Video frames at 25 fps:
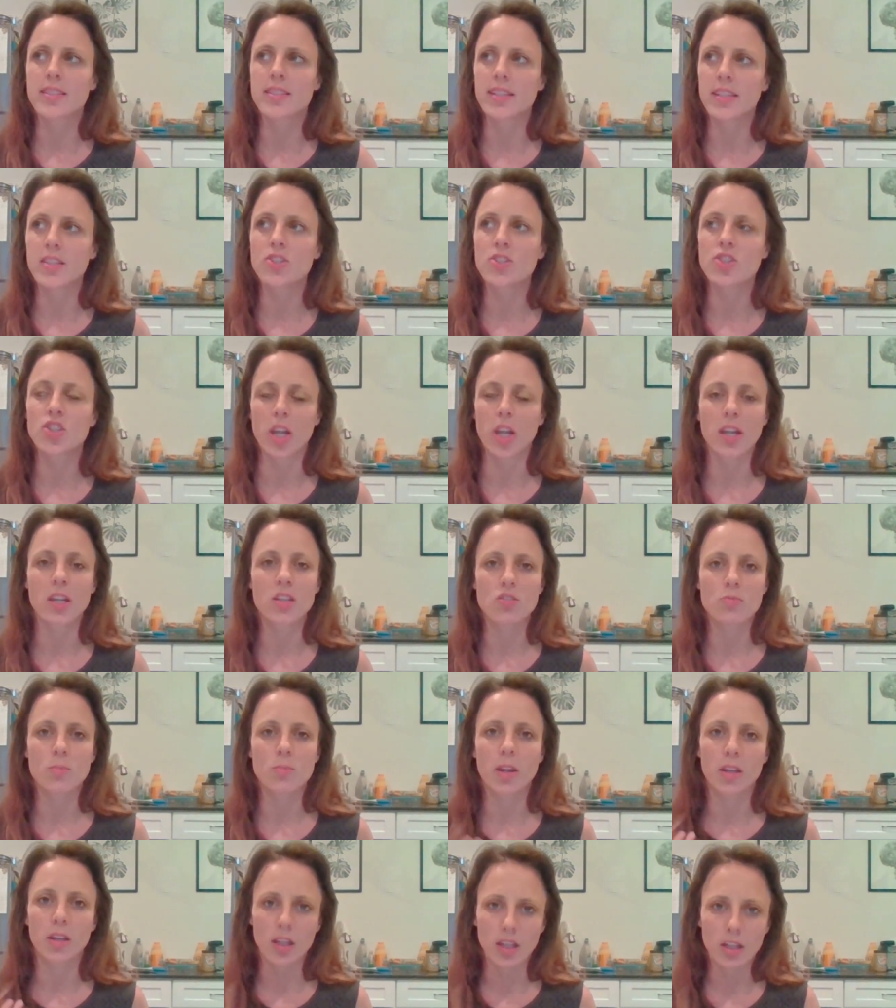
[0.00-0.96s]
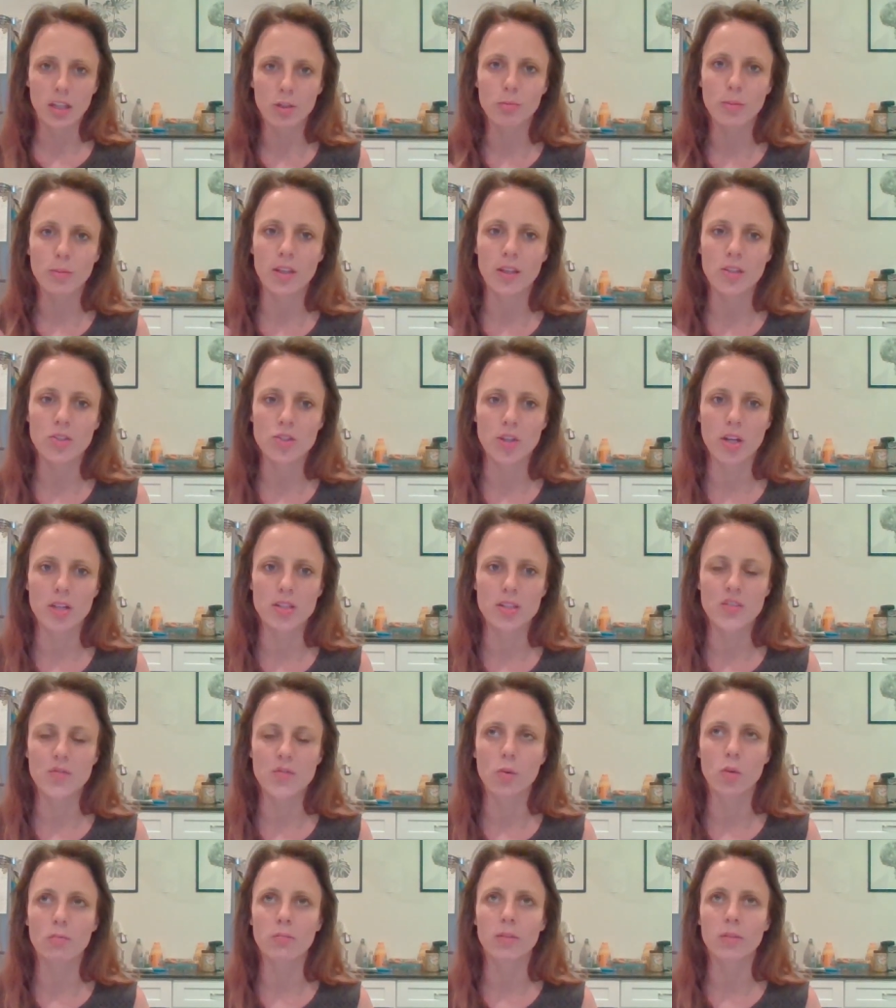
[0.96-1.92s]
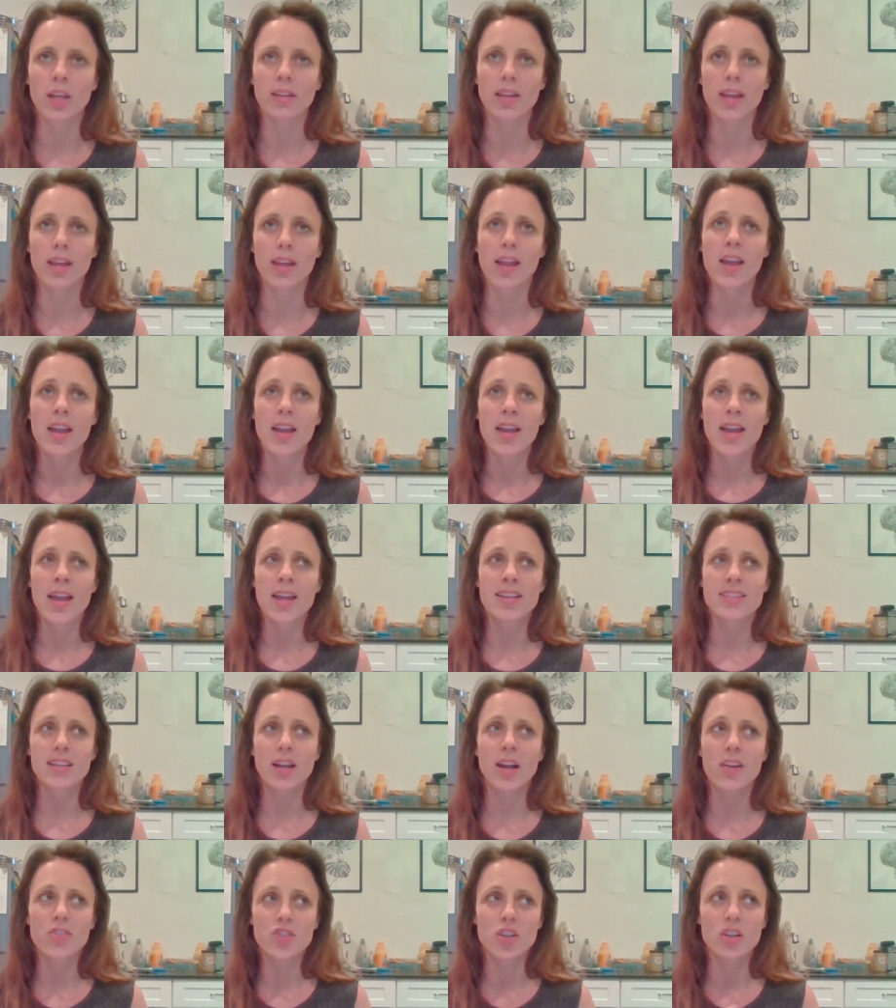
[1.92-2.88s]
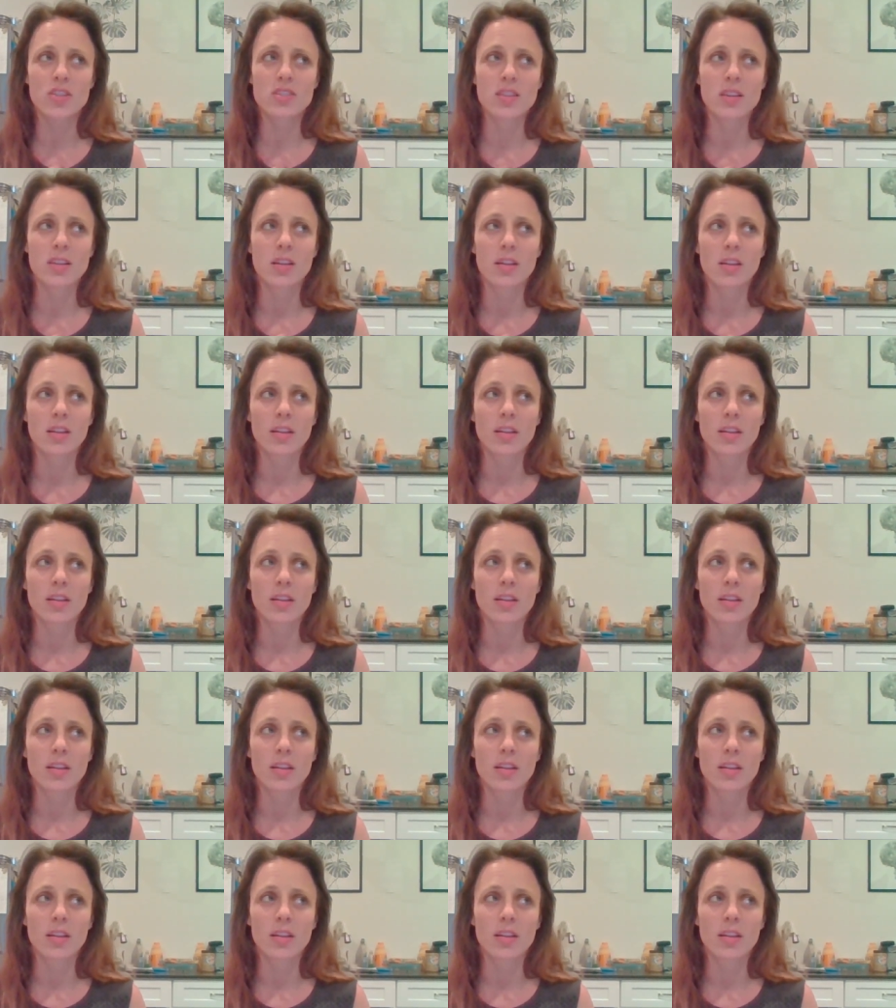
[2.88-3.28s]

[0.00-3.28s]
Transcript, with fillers: did change me and heal me and transform me like it's not just